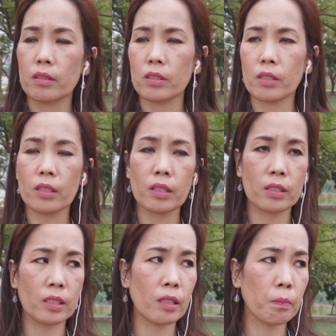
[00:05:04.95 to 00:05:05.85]
Started
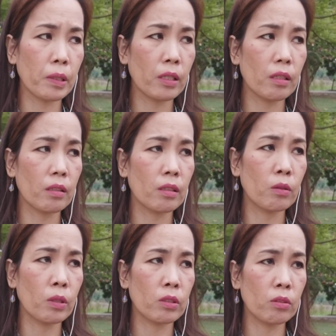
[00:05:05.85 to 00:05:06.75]
skipping
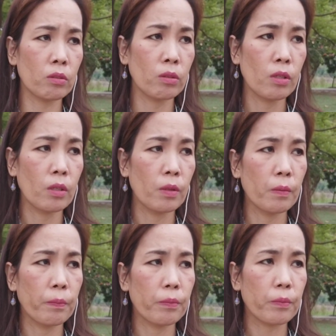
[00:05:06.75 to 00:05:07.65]
going to
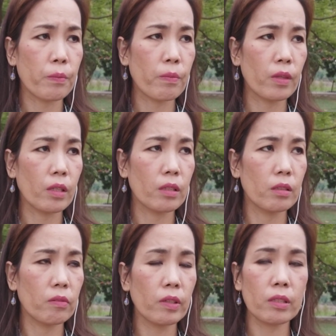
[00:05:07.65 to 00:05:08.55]

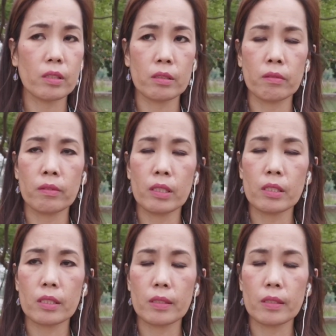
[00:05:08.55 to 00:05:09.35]
field service